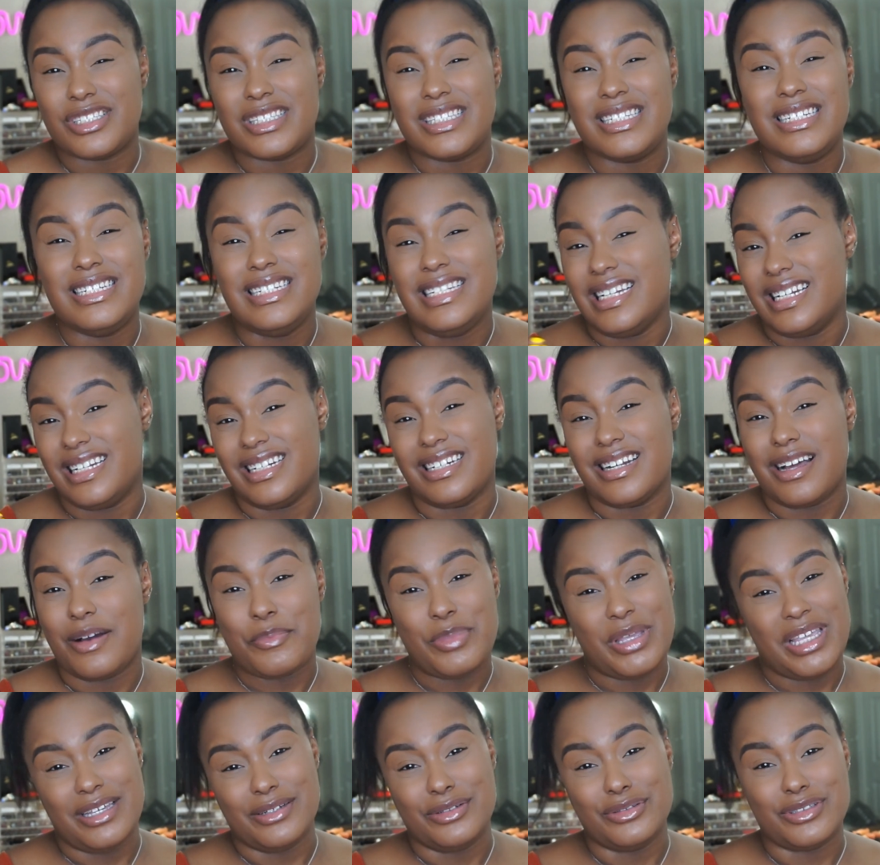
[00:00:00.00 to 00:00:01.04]
just didn't
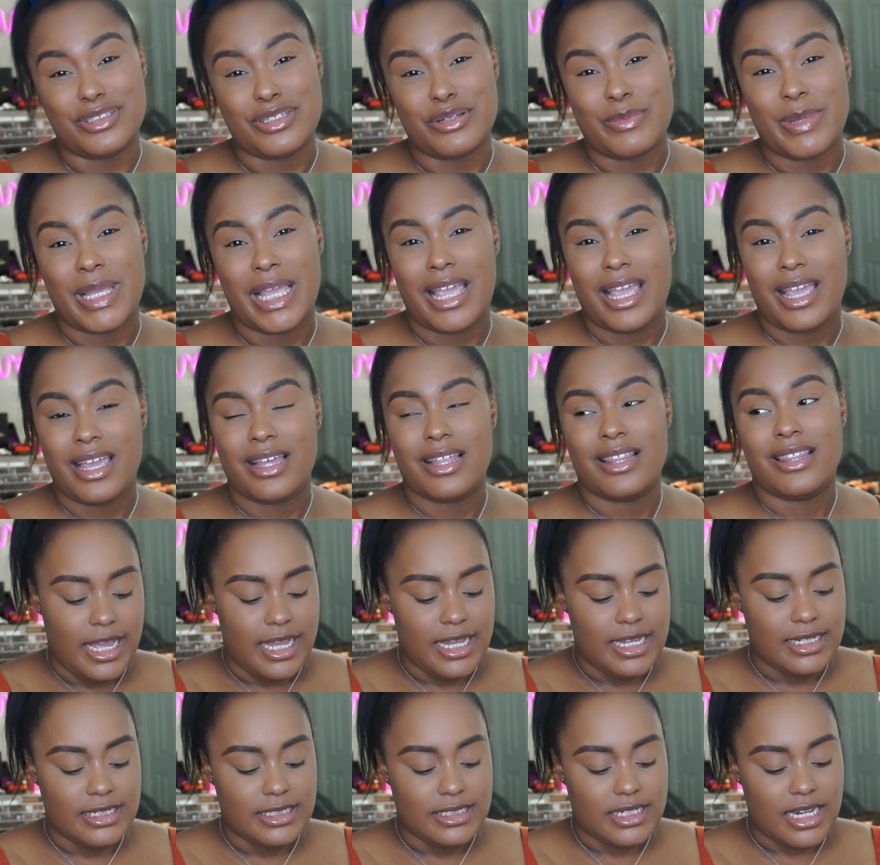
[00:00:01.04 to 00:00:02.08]
appeal to me.
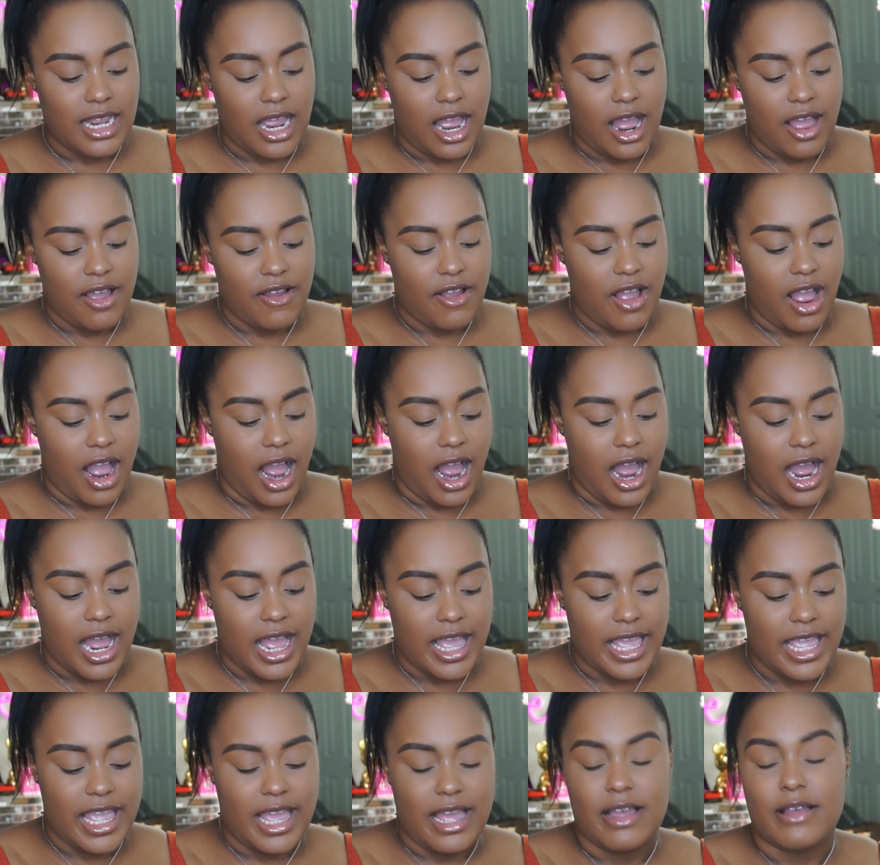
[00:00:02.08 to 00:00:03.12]
And
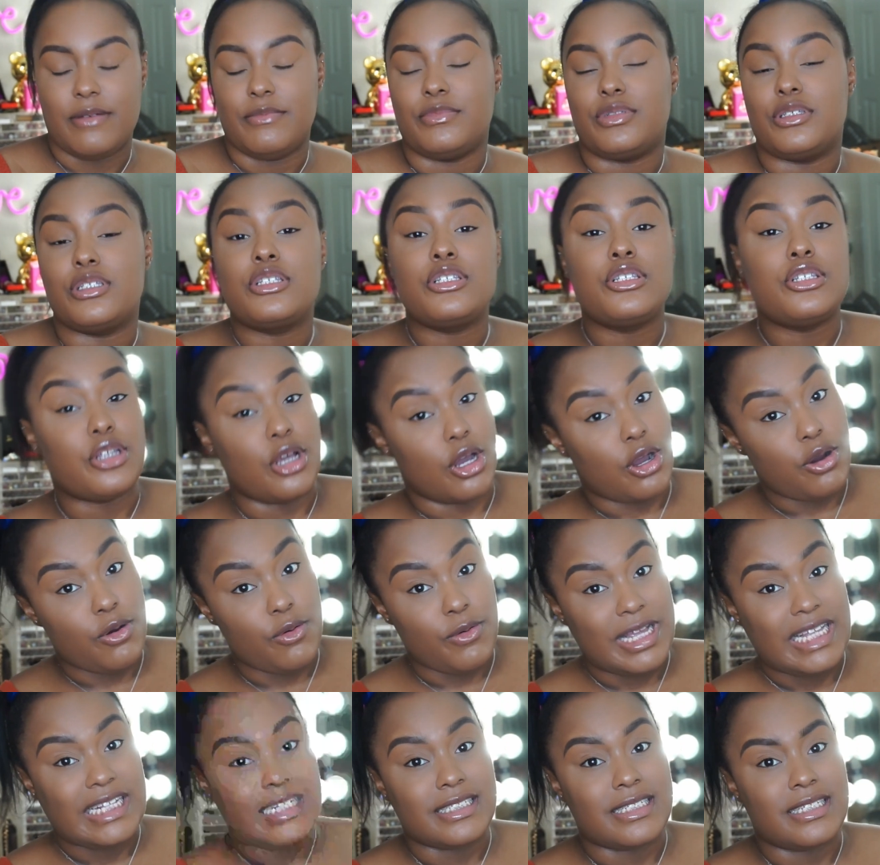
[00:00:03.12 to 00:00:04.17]
I am
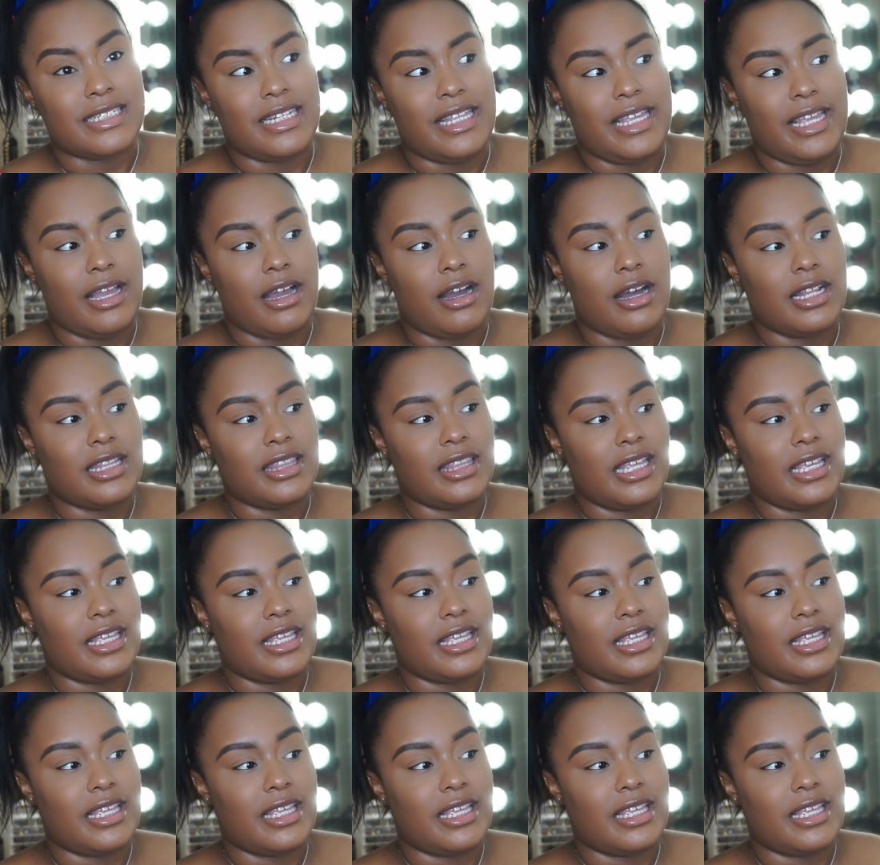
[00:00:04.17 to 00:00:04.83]
so into neon.